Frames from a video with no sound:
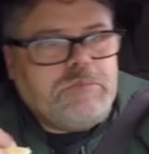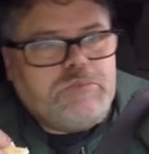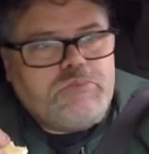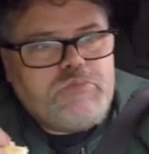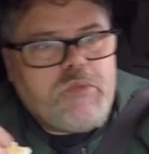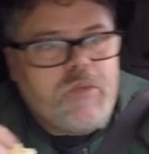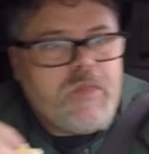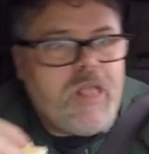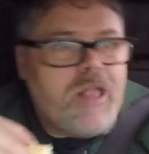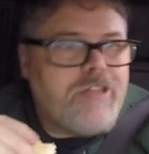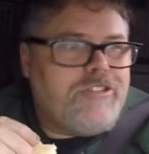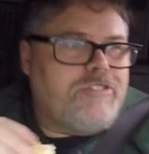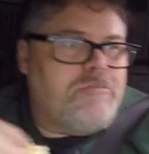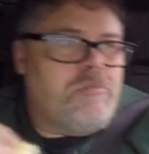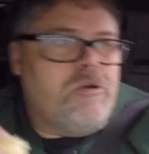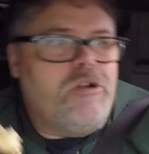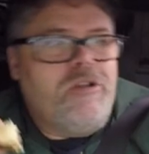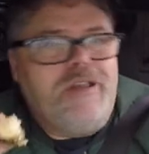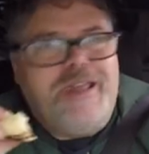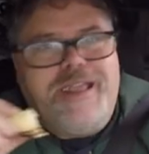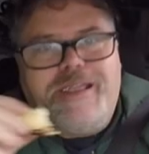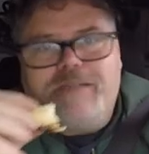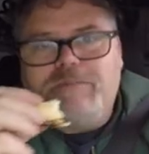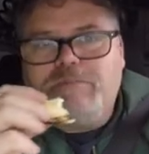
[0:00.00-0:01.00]
And that's
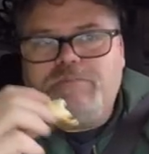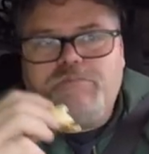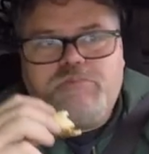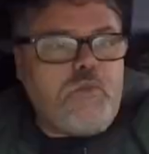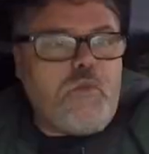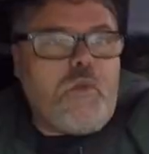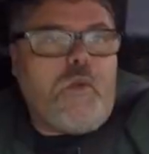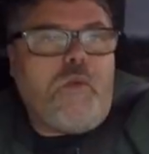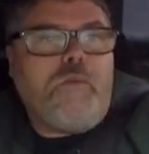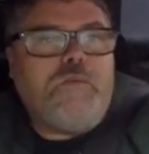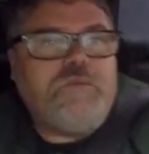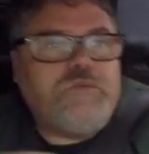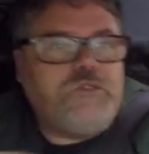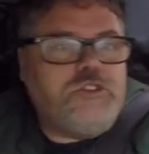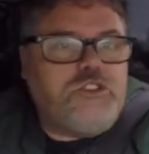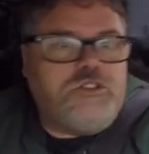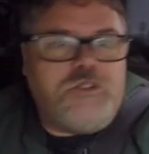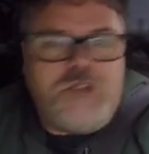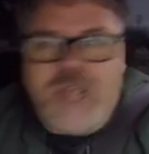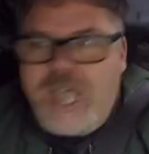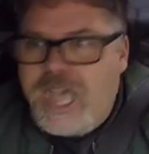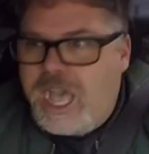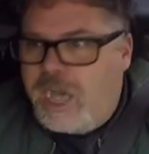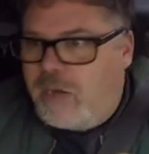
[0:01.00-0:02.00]
about it. So
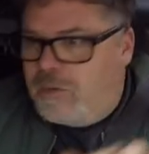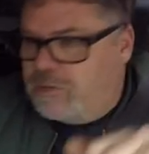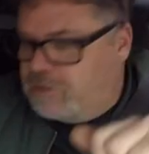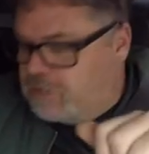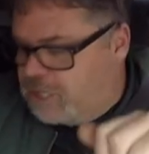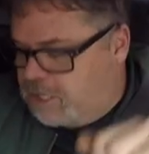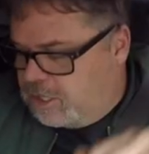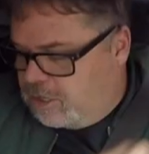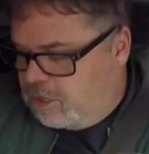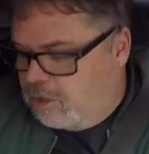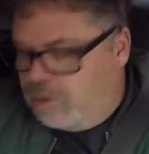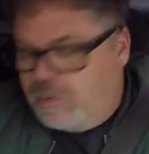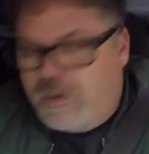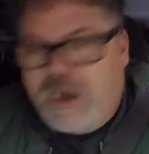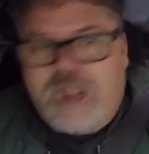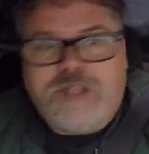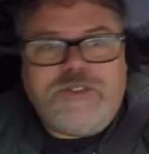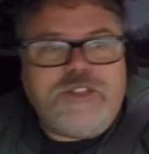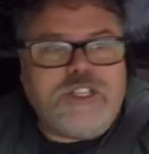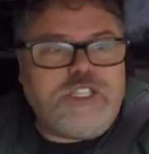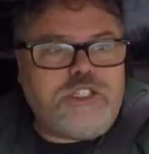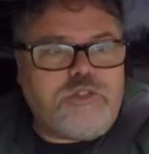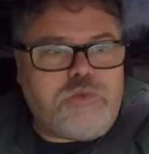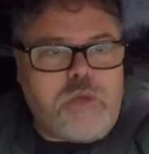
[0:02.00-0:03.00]
now we'll take a little ride
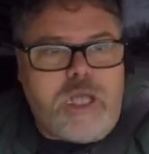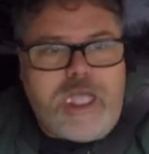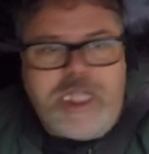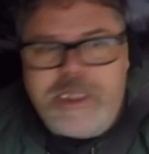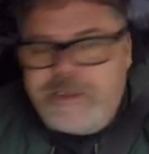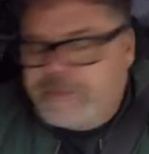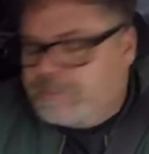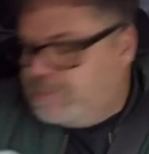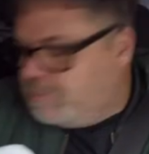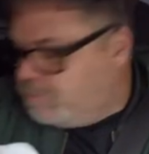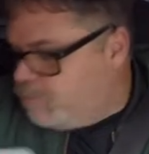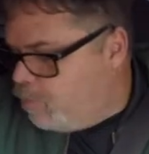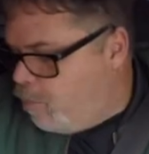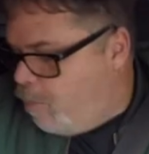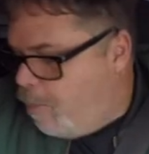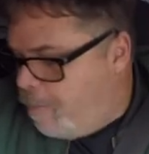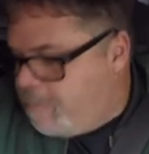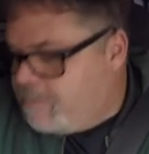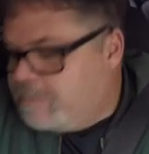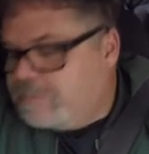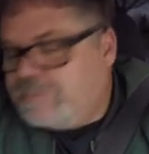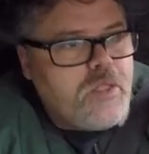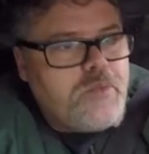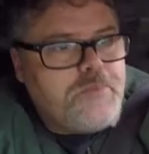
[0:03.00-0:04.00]
this way.
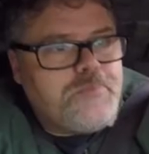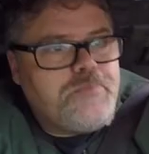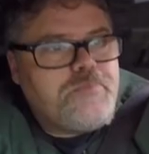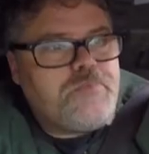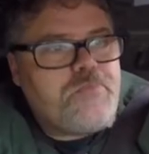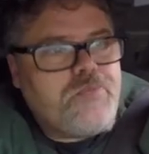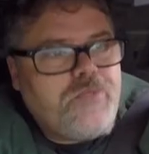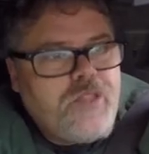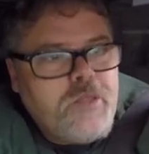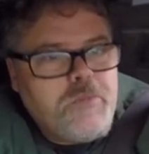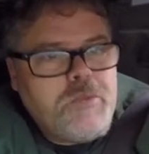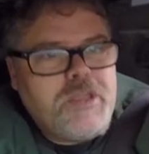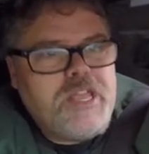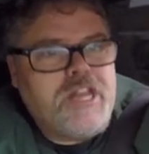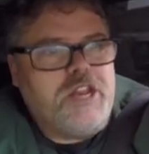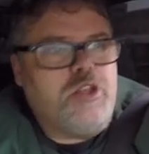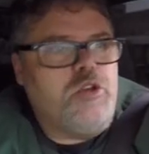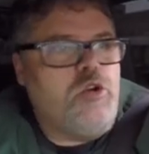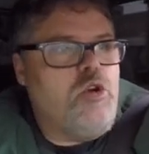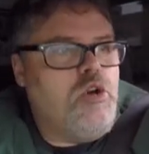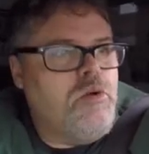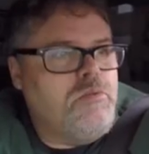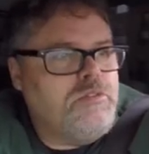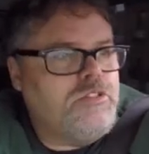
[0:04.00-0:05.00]
And then we gotta
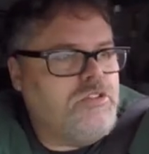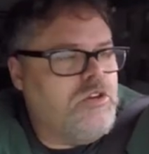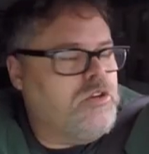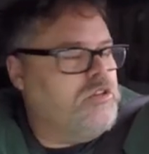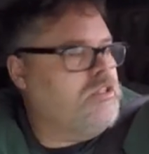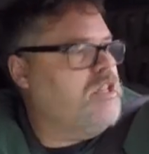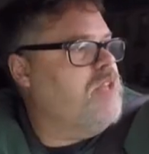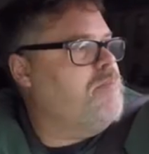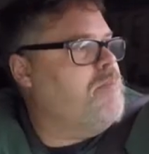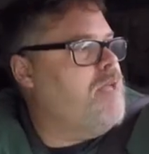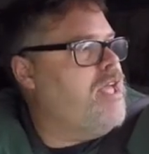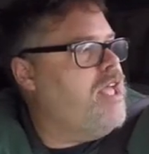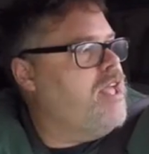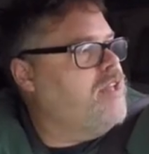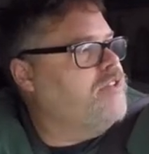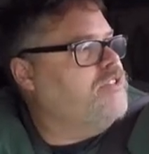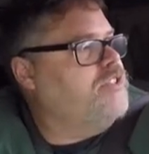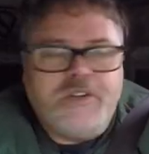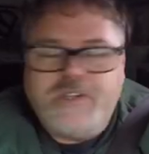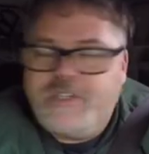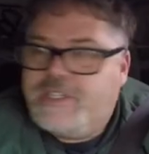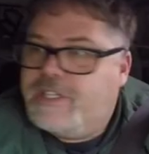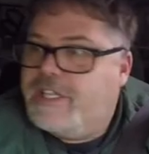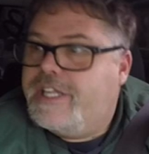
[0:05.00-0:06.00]
go home and torque them heads,
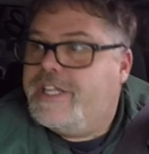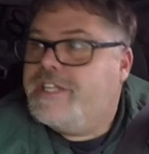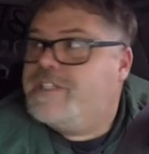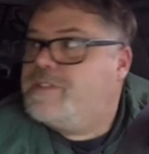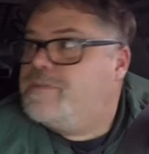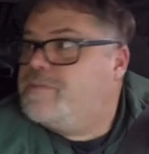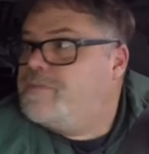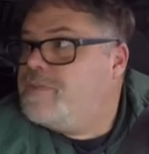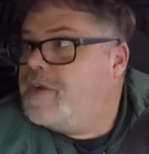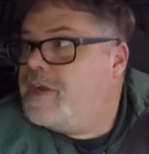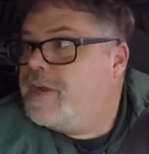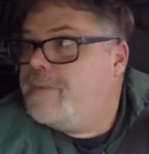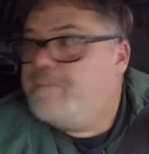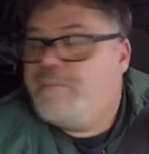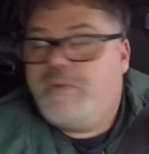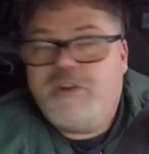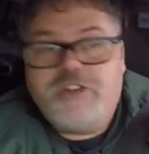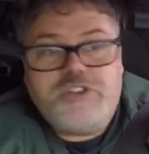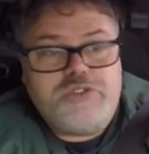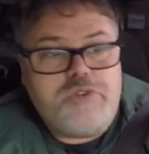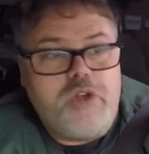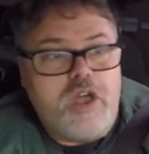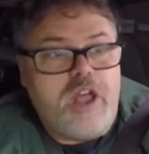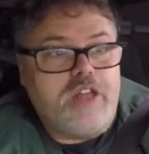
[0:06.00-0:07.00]
clean some freaking
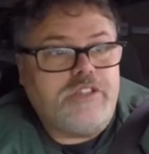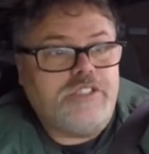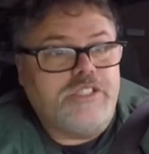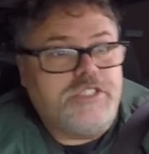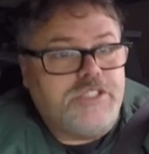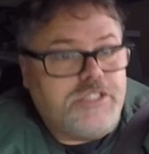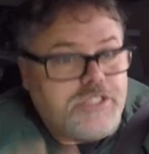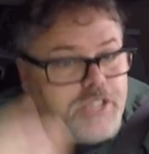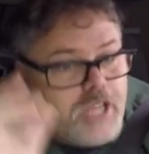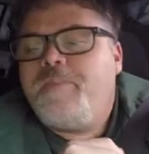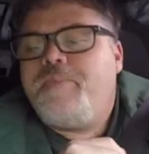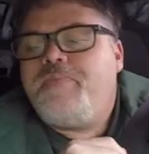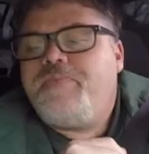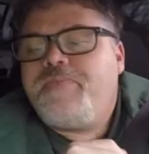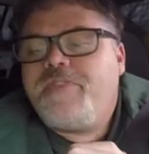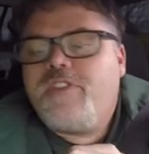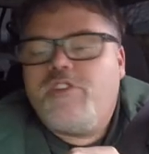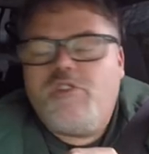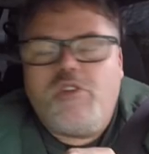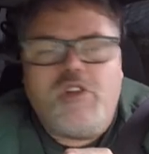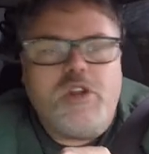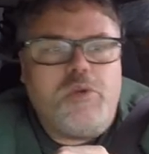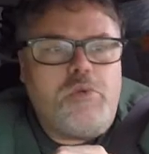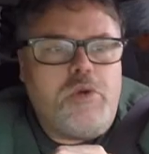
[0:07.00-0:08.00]
push rods and stuff.
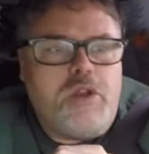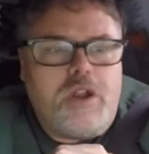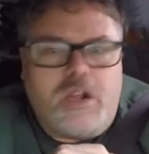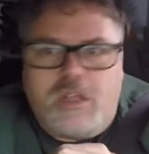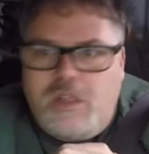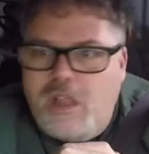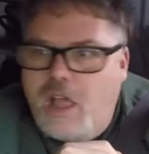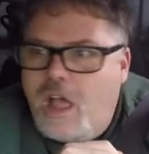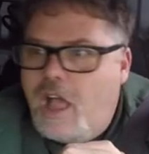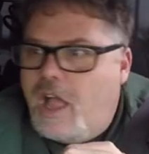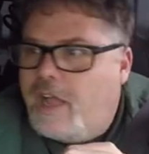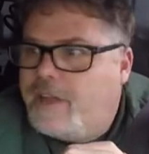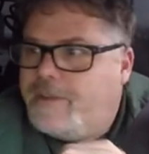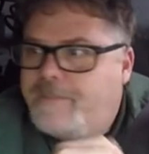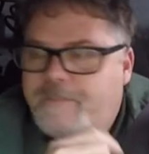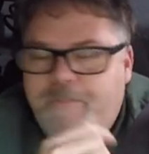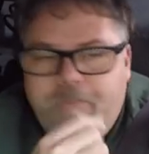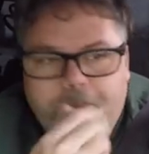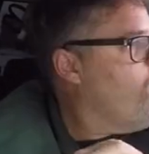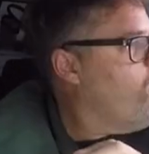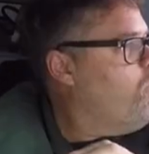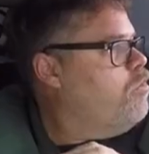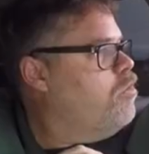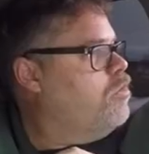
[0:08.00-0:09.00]
It's already 1
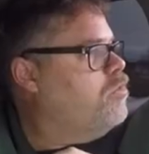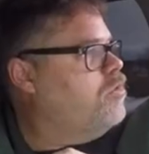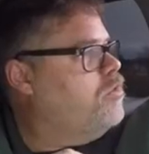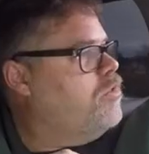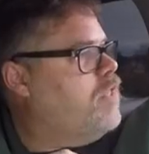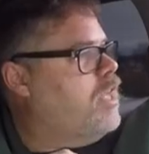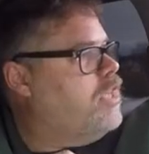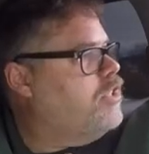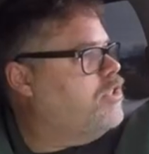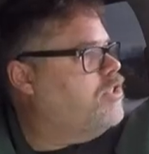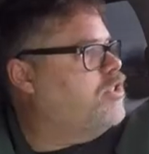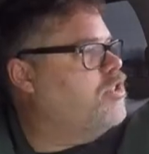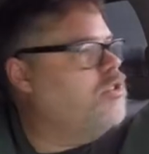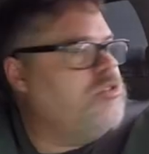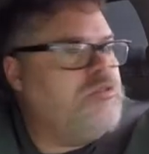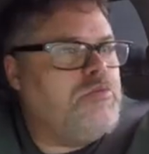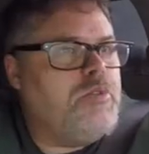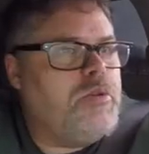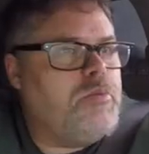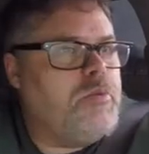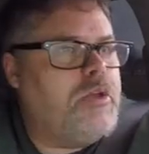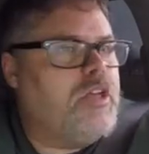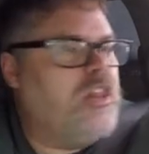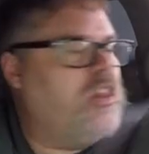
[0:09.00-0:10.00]
o'clock. We'll do that soon,
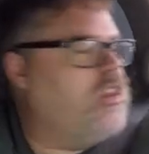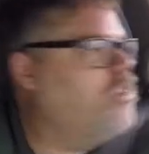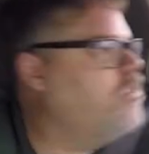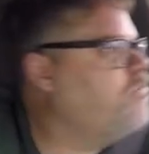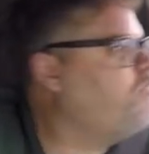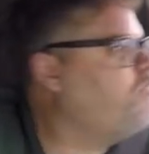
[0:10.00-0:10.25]
we will.